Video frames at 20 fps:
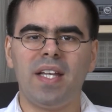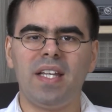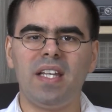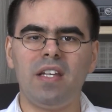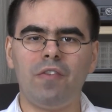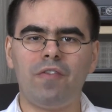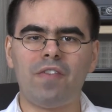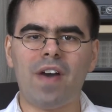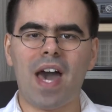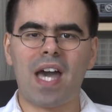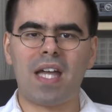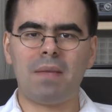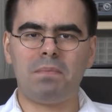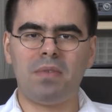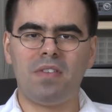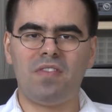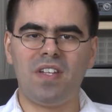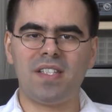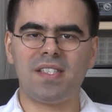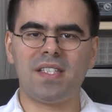if I'd
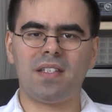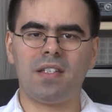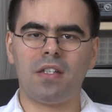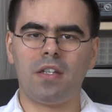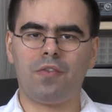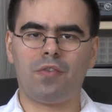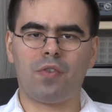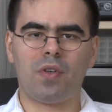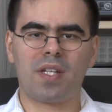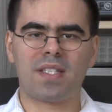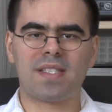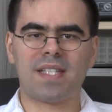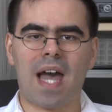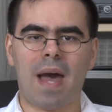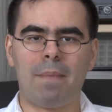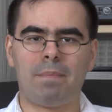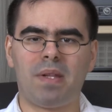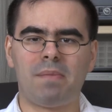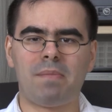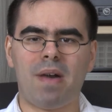be visiting, for
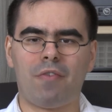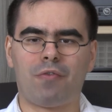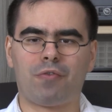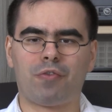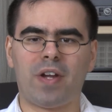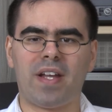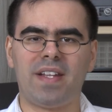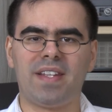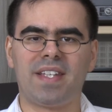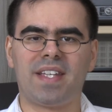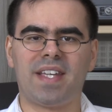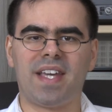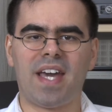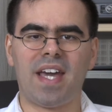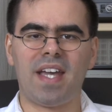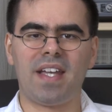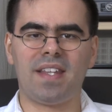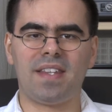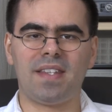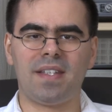example, my friend
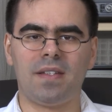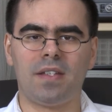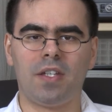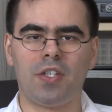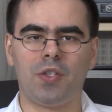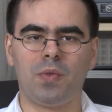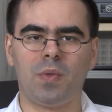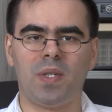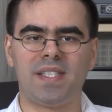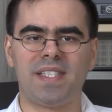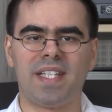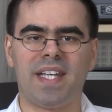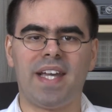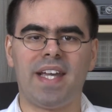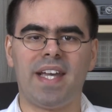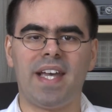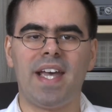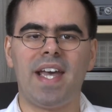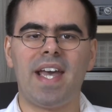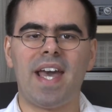Keith in the
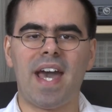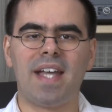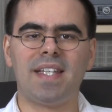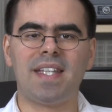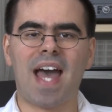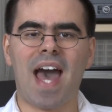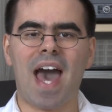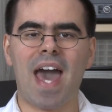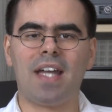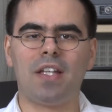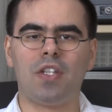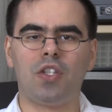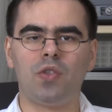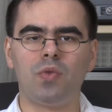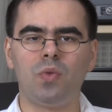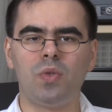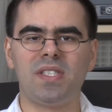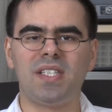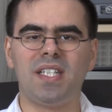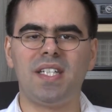USA and I'd
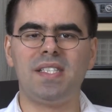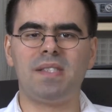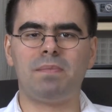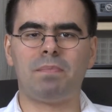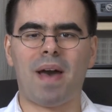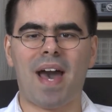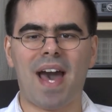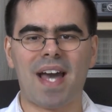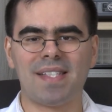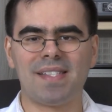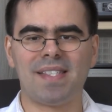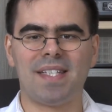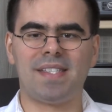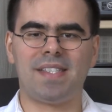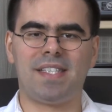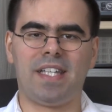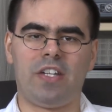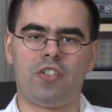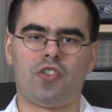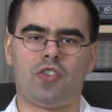use his Patsy
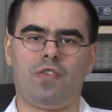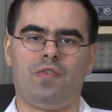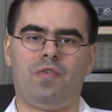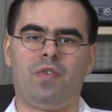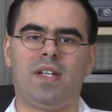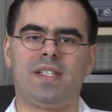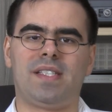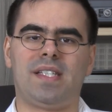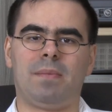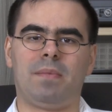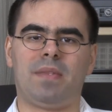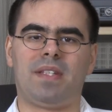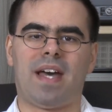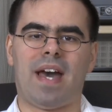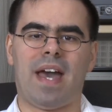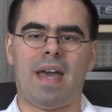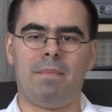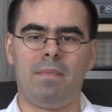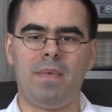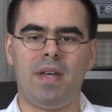station for some
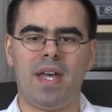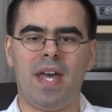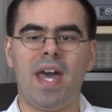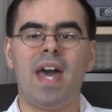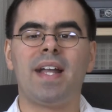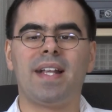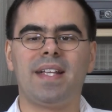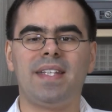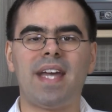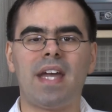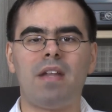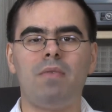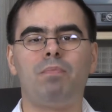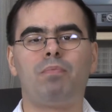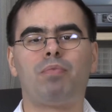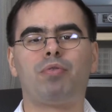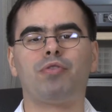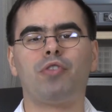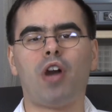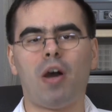time, then
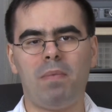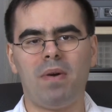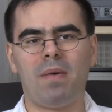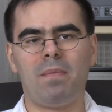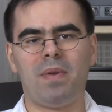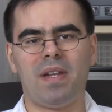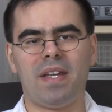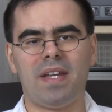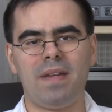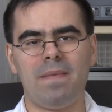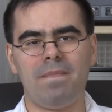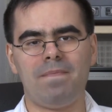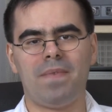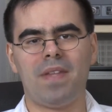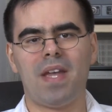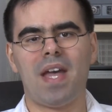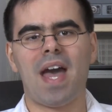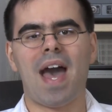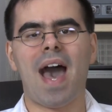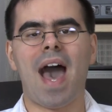probably
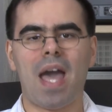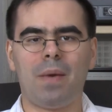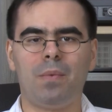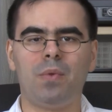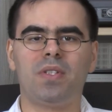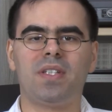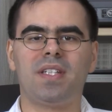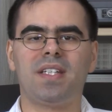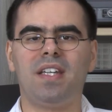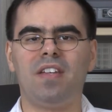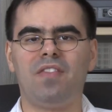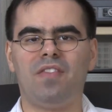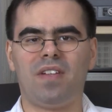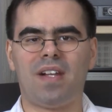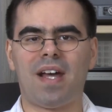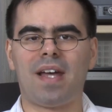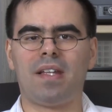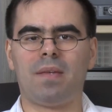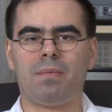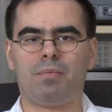I would give
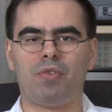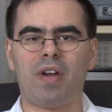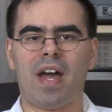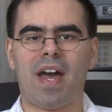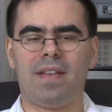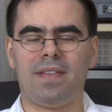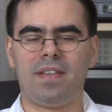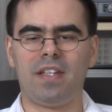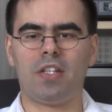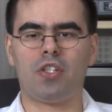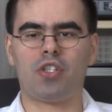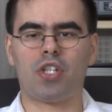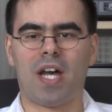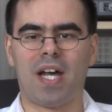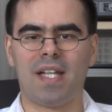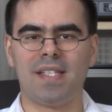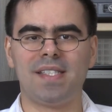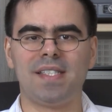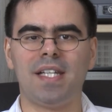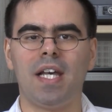another brand a
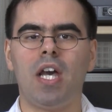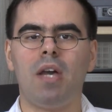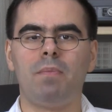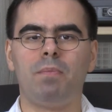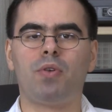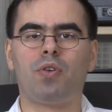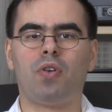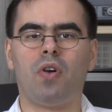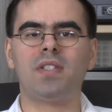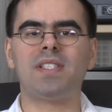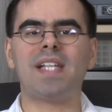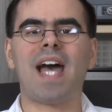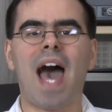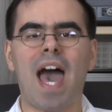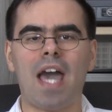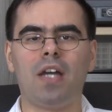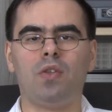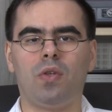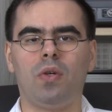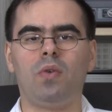chance because
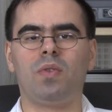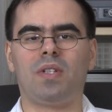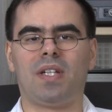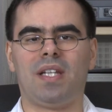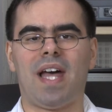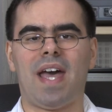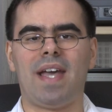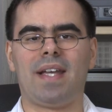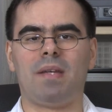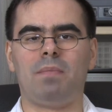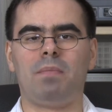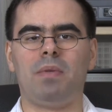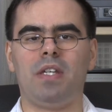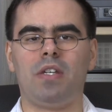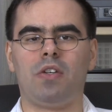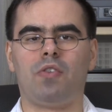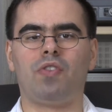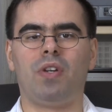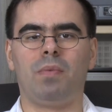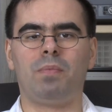I don't like
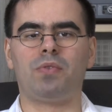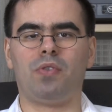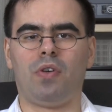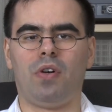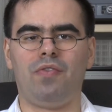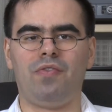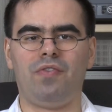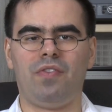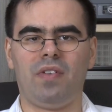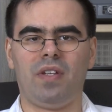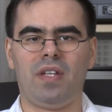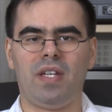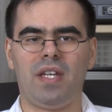being ripped off.